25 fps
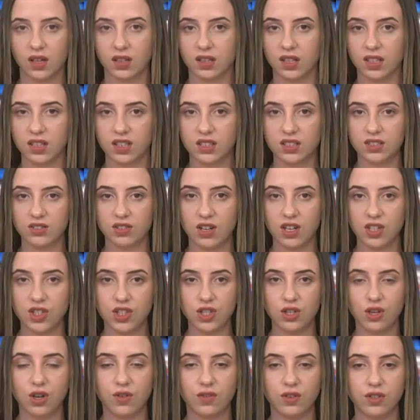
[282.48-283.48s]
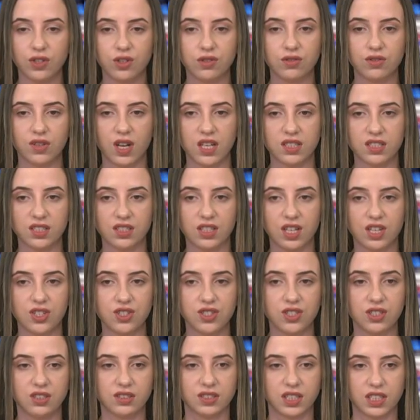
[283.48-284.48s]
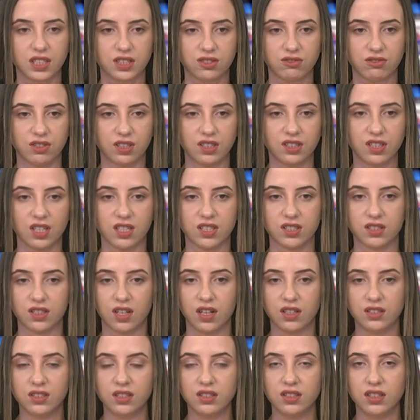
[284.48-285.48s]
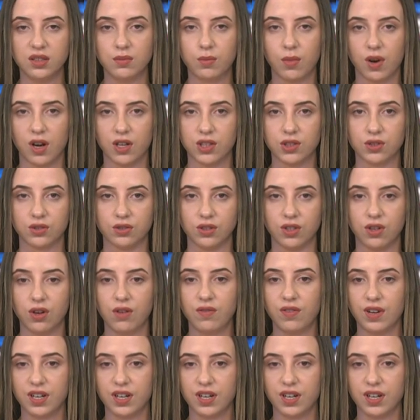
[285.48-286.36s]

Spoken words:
The construction of a new residential district has started in Martuni of